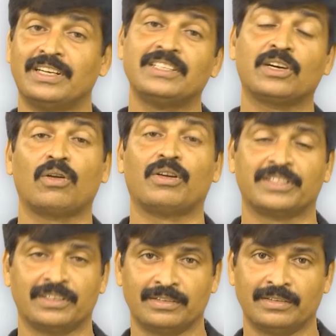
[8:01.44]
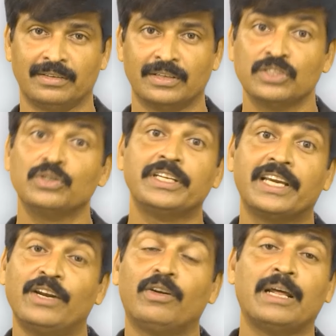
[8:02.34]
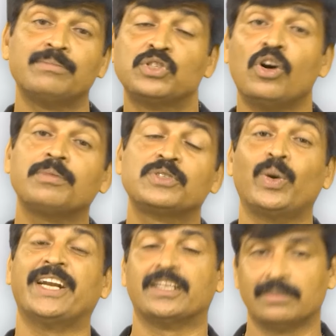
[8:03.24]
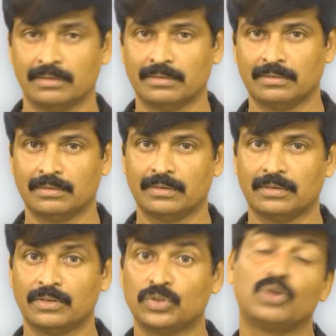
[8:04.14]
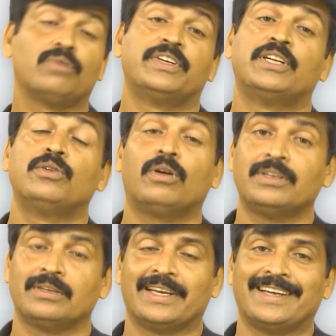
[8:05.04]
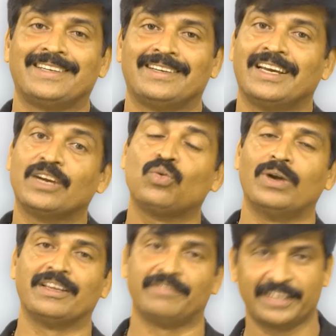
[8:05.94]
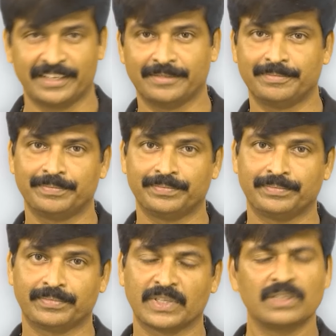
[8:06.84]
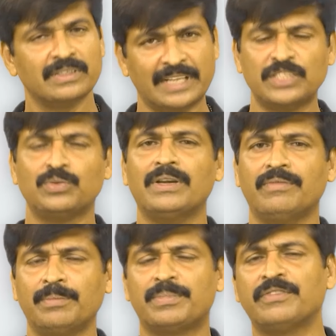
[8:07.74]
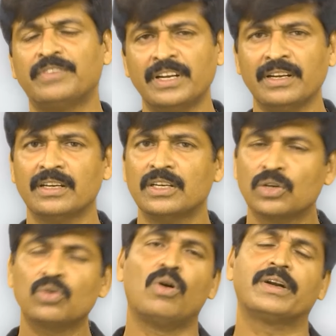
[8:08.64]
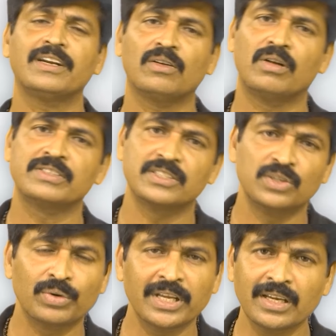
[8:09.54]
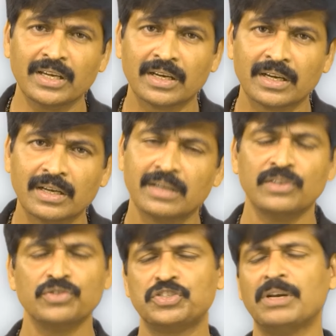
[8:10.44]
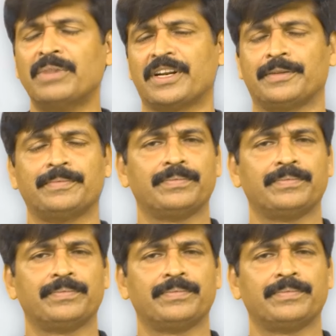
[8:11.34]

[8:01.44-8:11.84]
in the cloth. So, it cannot absorb sweat. So, we do not get a cooling effect. That is why we prefer cotton cloths during summer.